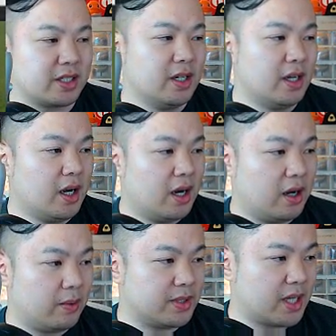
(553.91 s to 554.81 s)

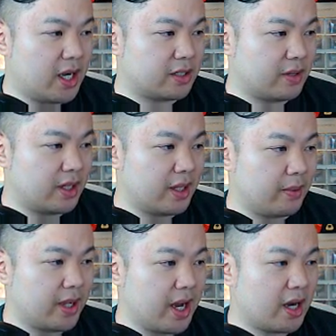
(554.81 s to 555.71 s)
was the highest rating that
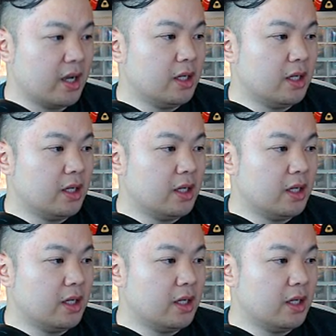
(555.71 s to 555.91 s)
we got.